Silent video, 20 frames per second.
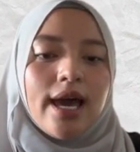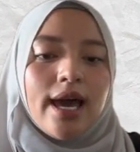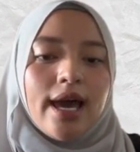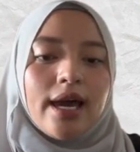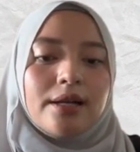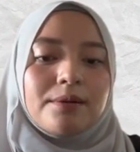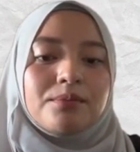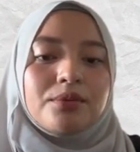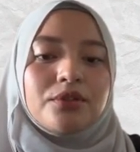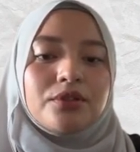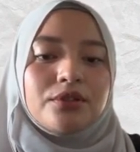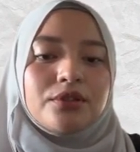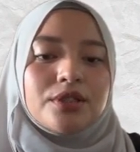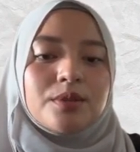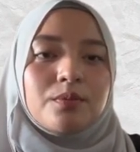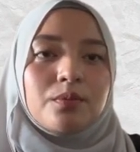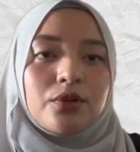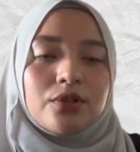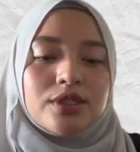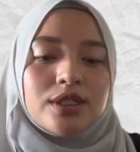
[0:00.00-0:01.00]
and produce
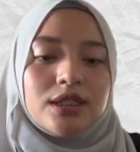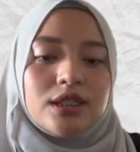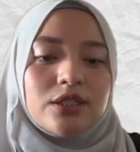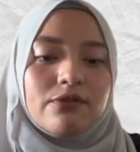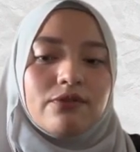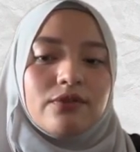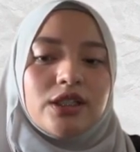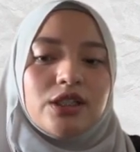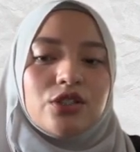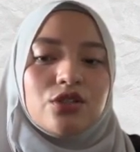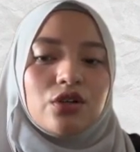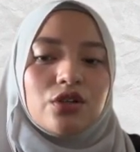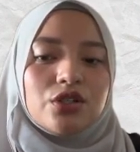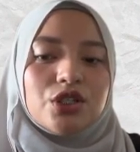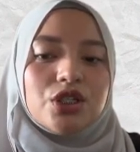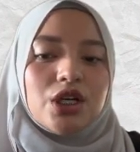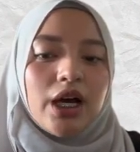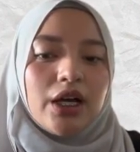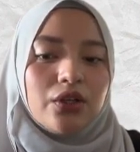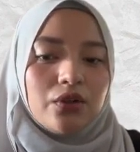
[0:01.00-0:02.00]
positively
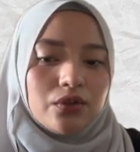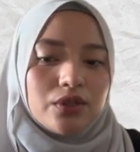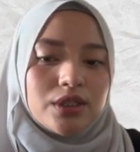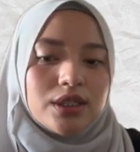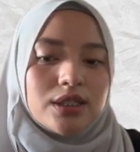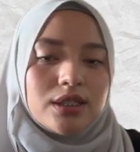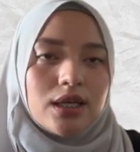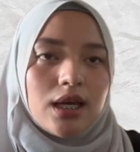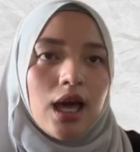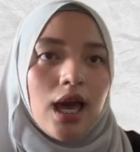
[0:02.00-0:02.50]
charged ions.